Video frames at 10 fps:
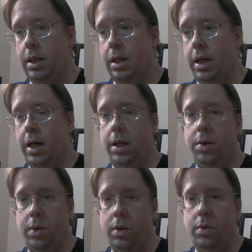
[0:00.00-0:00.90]
and
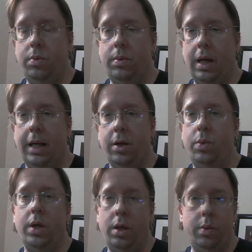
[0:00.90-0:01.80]
I know
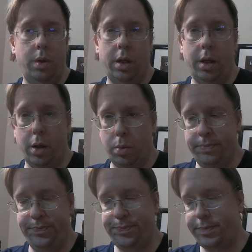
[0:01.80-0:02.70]
what you want to know.
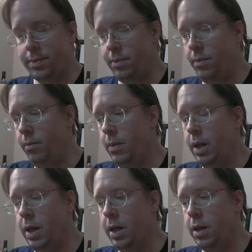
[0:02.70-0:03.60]

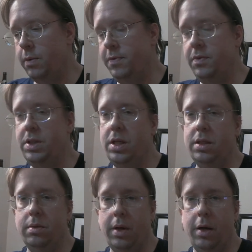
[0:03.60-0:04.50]
50 Shades
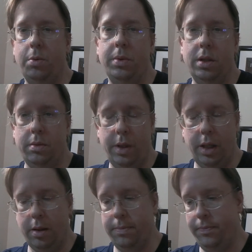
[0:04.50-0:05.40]
of Grey opened this weekend.